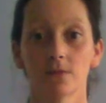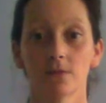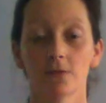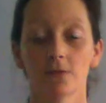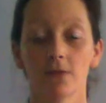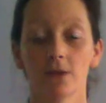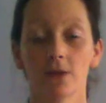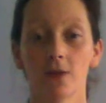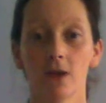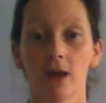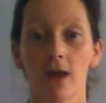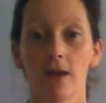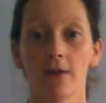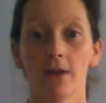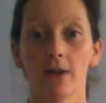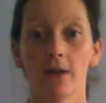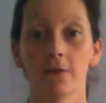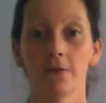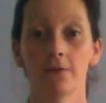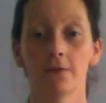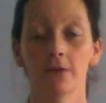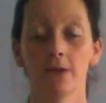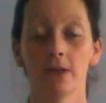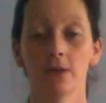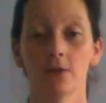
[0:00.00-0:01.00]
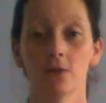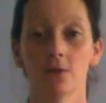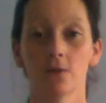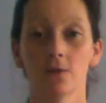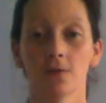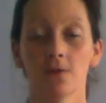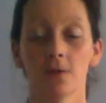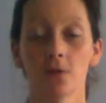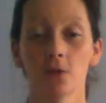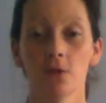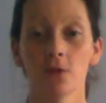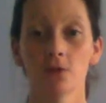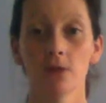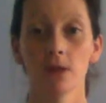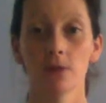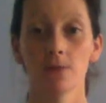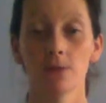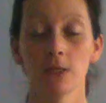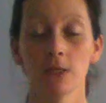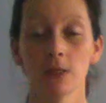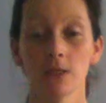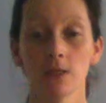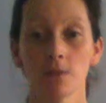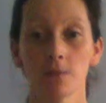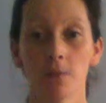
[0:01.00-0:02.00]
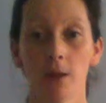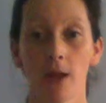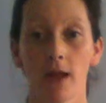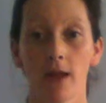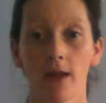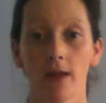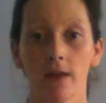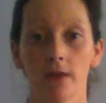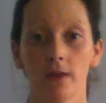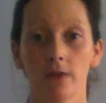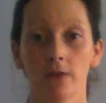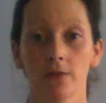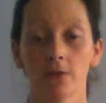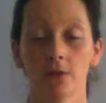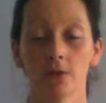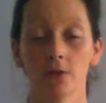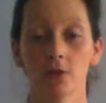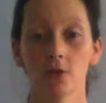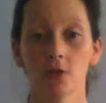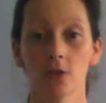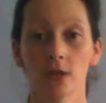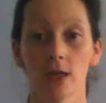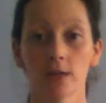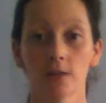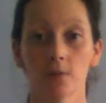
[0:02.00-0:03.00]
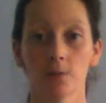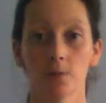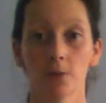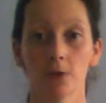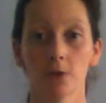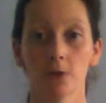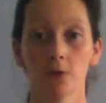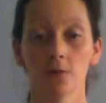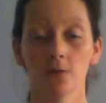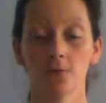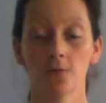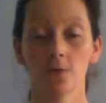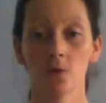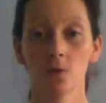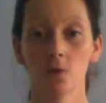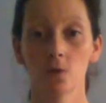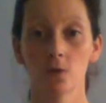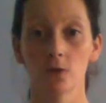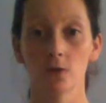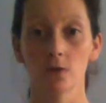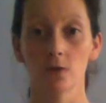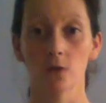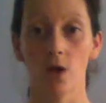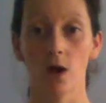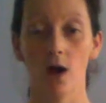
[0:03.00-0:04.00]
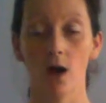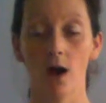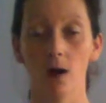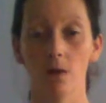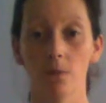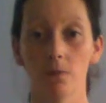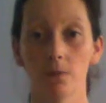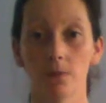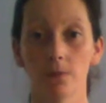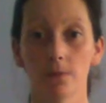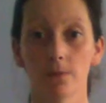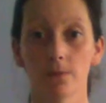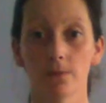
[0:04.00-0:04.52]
Feel how that feels. Feel the ribs expand. Feel the chest push forwards or up.